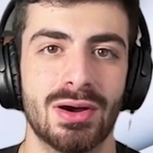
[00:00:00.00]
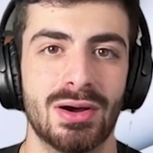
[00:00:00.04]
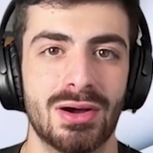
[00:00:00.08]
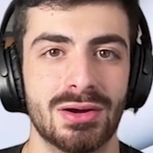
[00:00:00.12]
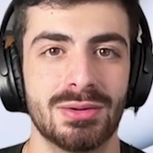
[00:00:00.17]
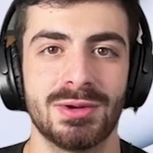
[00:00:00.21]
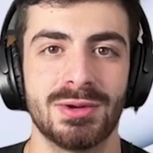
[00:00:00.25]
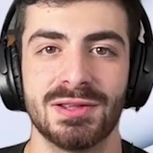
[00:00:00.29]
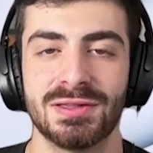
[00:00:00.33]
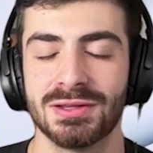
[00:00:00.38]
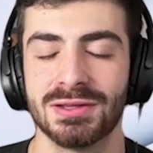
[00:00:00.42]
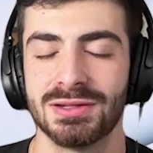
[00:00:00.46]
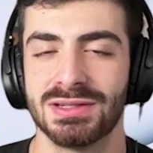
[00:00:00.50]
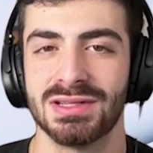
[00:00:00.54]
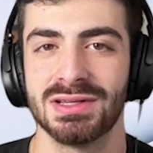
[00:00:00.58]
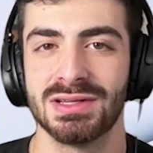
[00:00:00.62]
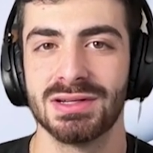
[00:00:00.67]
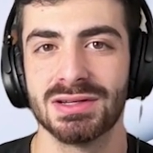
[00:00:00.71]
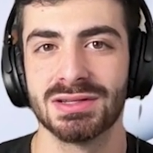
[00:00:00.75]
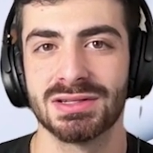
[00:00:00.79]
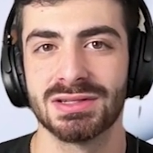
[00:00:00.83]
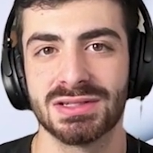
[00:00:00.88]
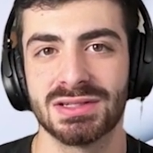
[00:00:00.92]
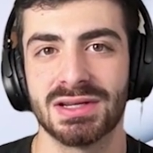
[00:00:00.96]
automate the
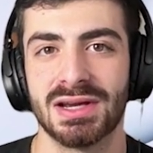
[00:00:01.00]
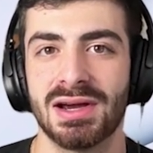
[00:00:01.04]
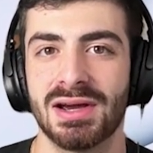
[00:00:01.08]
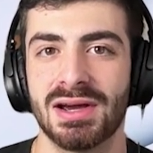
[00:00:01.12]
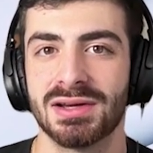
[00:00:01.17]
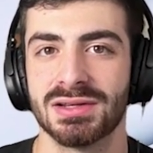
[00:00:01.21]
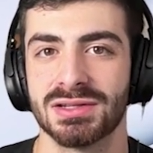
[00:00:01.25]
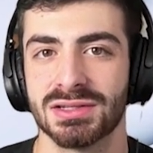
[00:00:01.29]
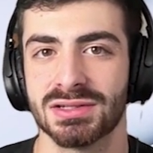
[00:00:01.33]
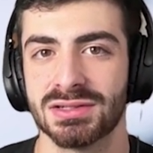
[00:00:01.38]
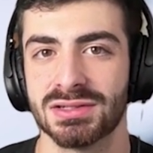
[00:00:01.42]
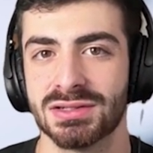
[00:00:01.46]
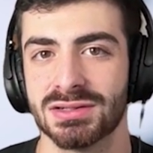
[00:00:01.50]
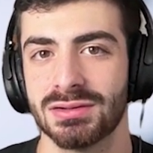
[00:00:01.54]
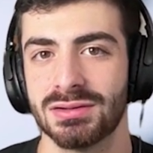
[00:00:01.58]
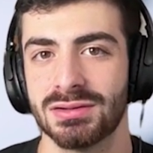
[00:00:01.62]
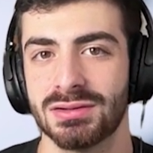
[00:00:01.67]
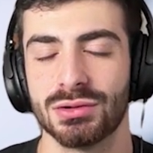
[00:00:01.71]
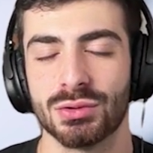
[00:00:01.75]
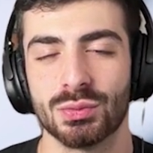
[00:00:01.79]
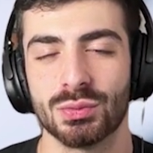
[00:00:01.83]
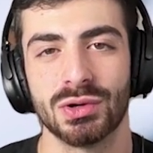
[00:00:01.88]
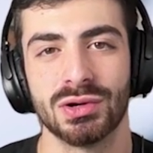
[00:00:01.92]
tedious tasks in your